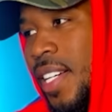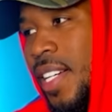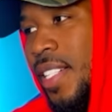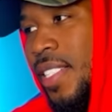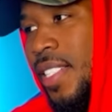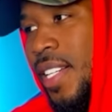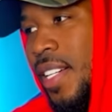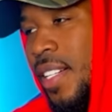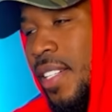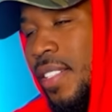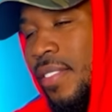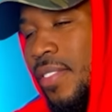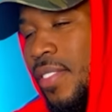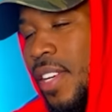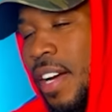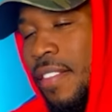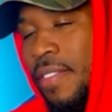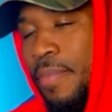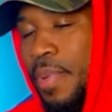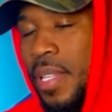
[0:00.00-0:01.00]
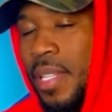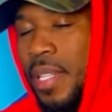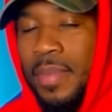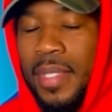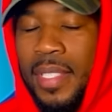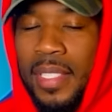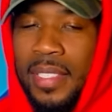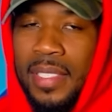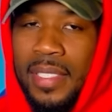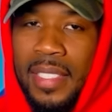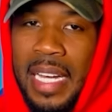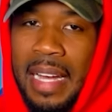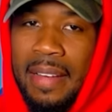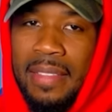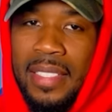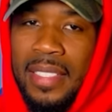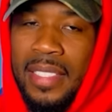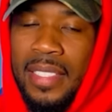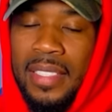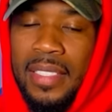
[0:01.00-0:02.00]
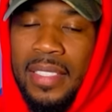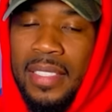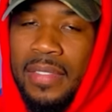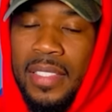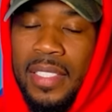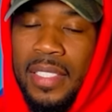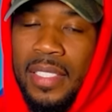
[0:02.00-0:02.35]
last night, and I've peeped this. I've seen this